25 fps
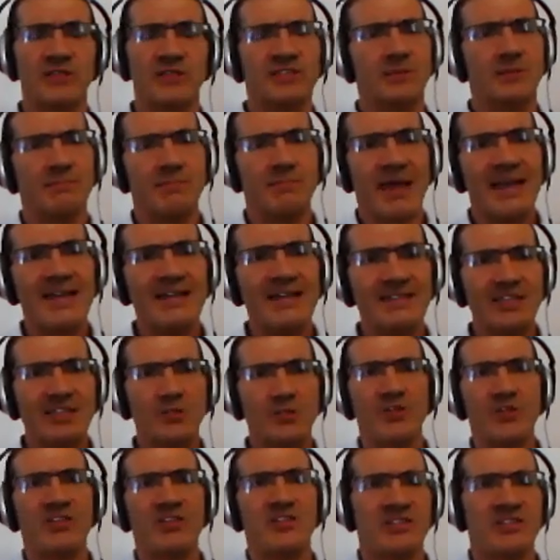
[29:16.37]
It's
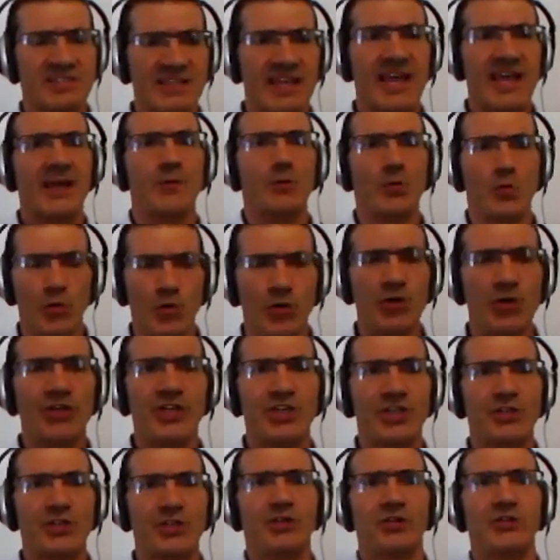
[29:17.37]
amazing when you start
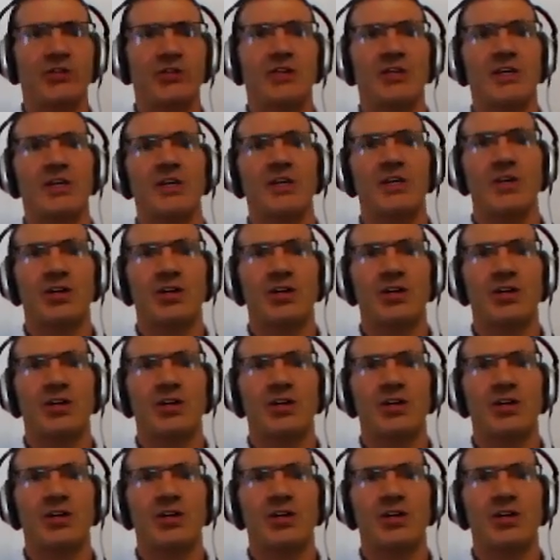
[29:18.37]
working on